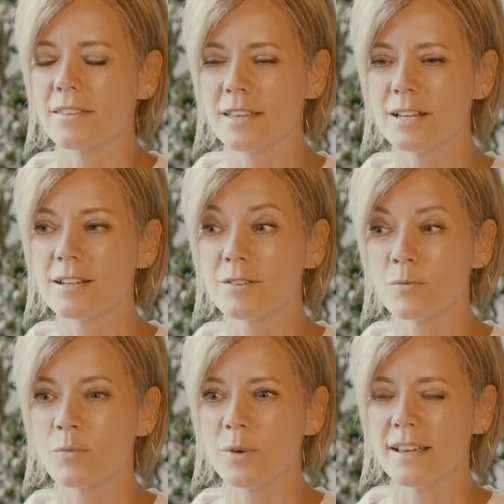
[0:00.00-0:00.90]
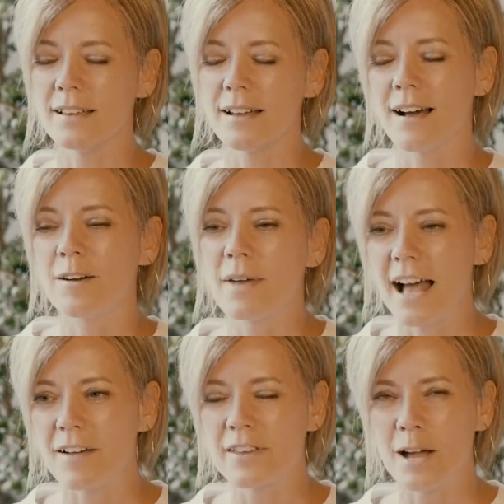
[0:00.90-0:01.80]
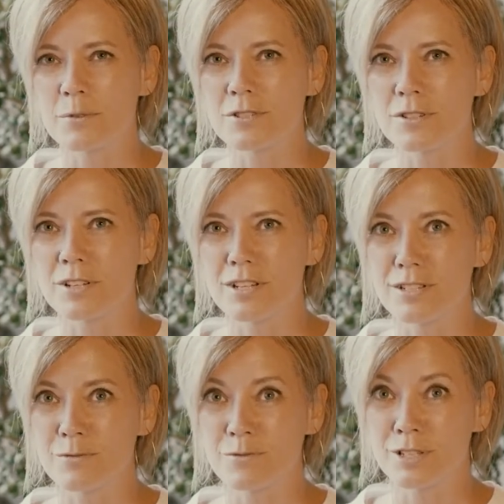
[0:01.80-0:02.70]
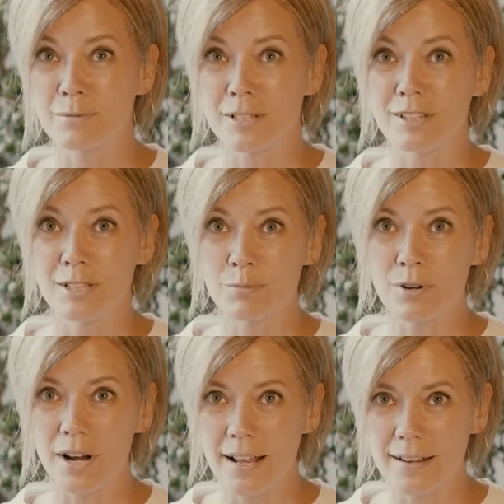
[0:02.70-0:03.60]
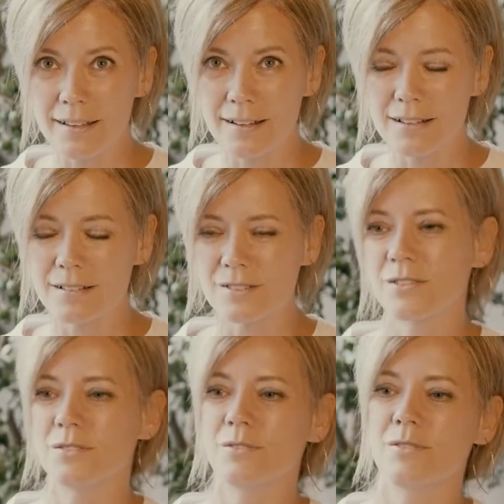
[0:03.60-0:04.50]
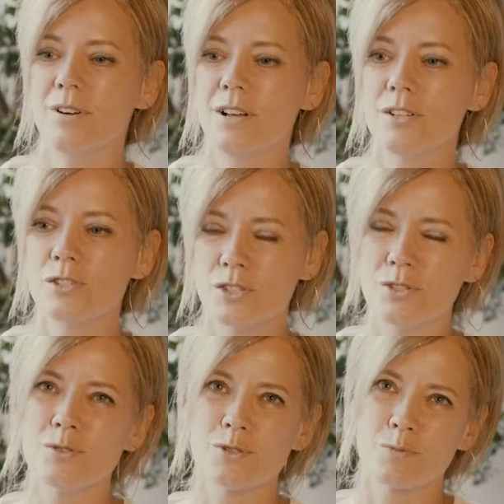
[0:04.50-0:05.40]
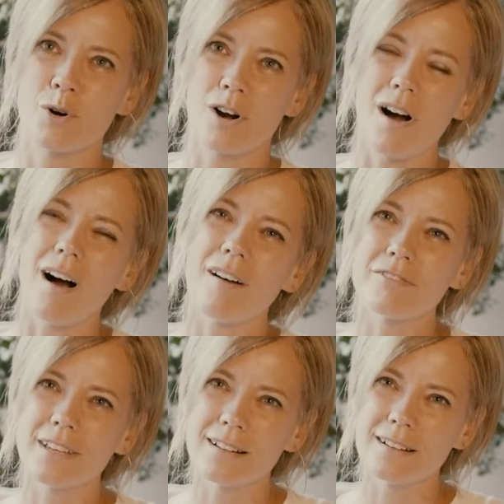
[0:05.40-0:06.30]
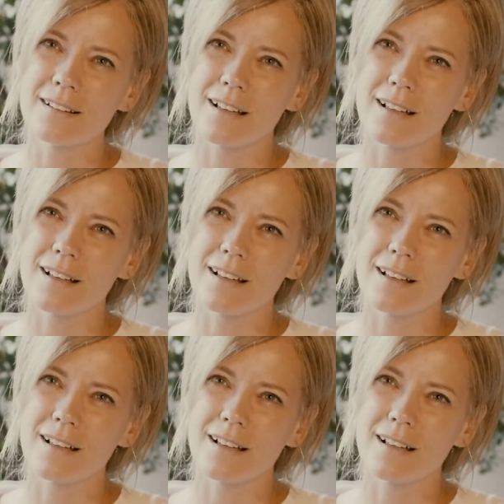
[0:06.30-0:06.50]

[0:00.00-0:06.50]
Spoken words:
then we have the opportunity to really be liberated to choose more often